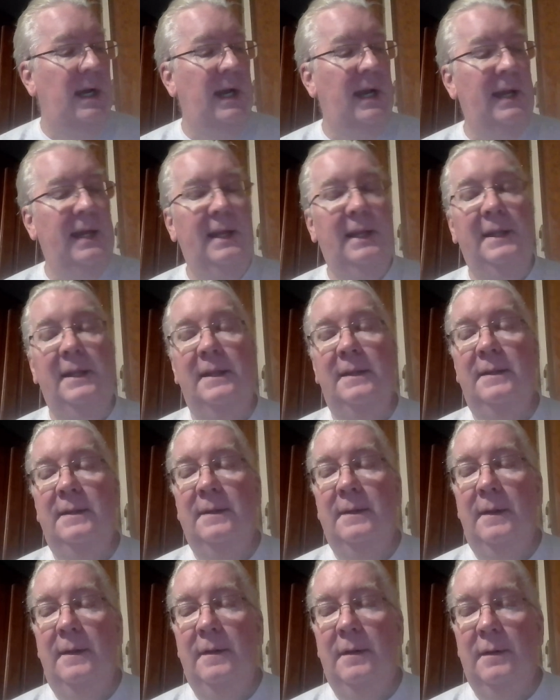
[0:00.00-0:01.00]
And
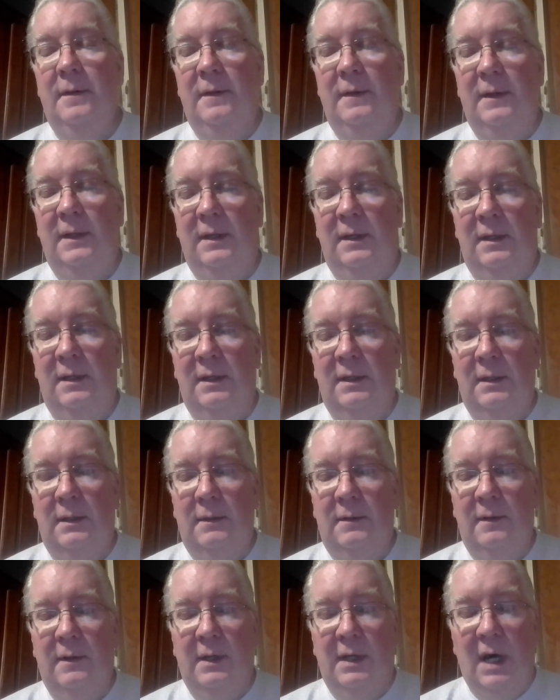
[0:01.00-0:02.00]
the
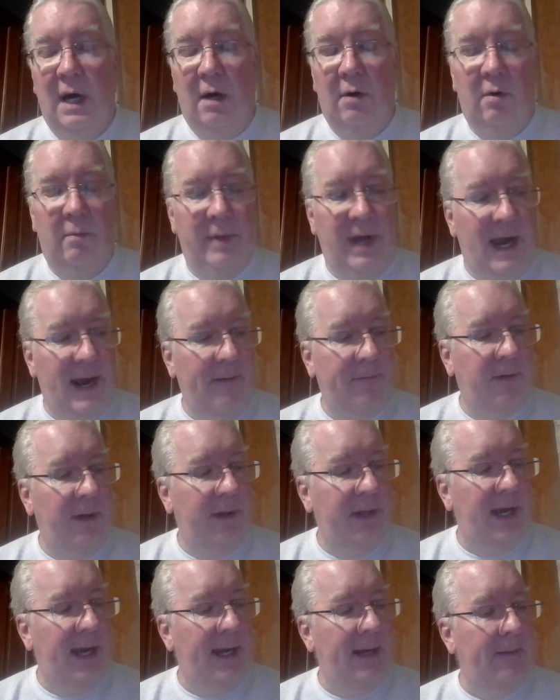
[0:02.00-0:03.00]
column
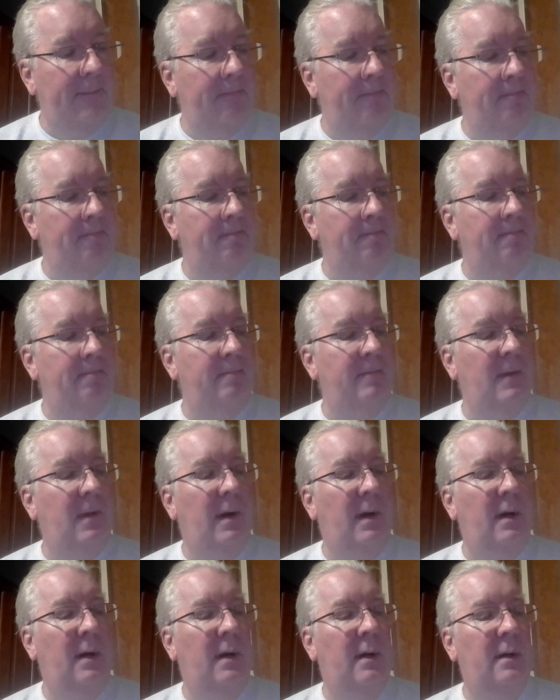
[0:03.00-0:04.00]
after that
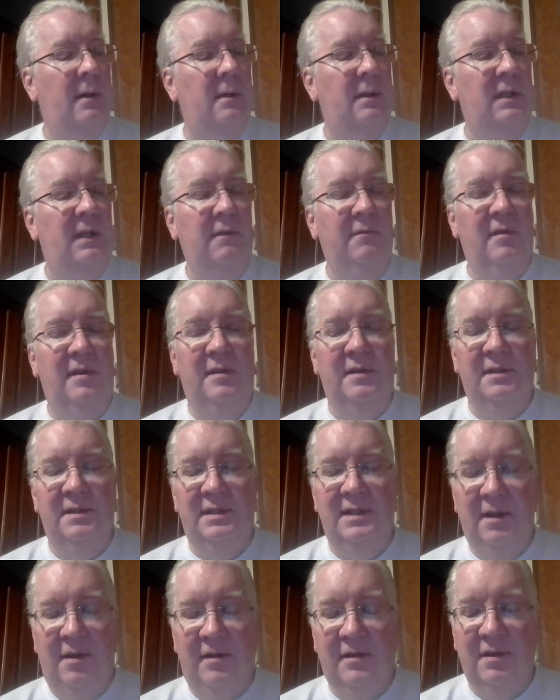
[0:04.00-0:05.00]
gives the
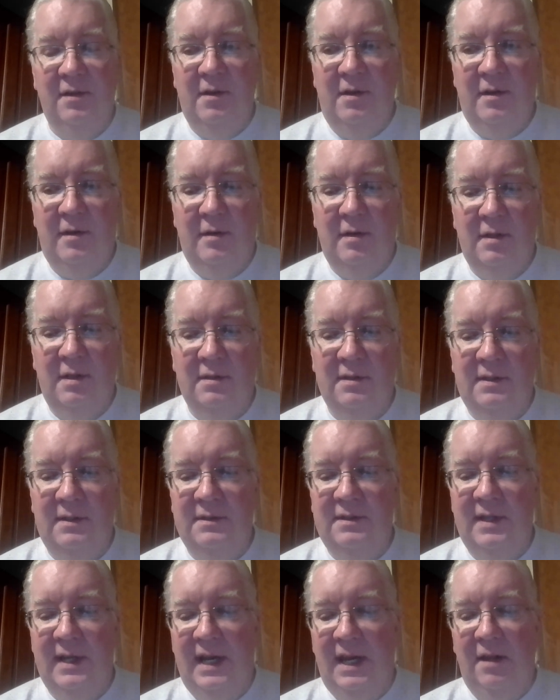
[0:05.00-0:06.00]
distance, and
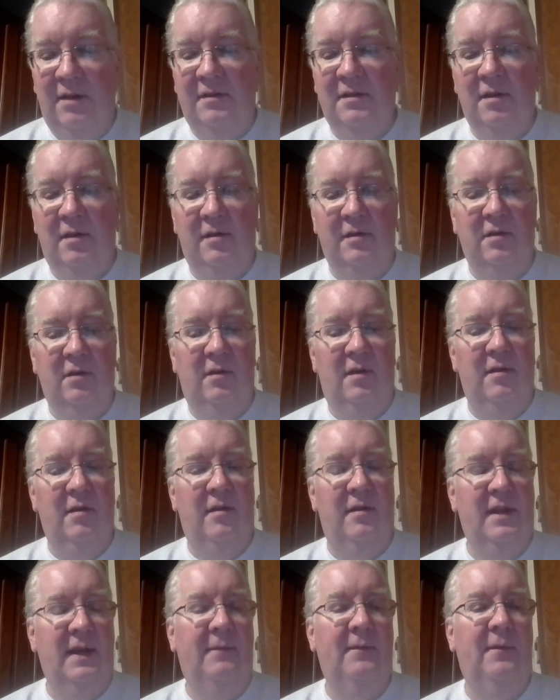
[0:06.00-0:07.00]
today's distance
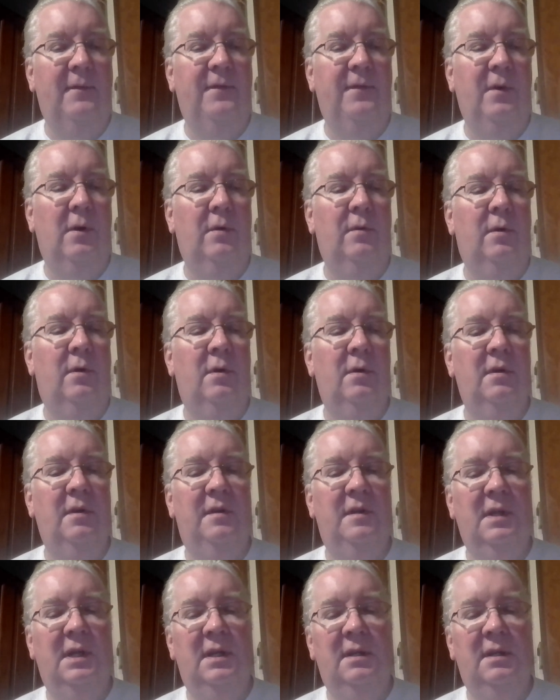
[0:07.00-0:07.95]
is 7 furlongs,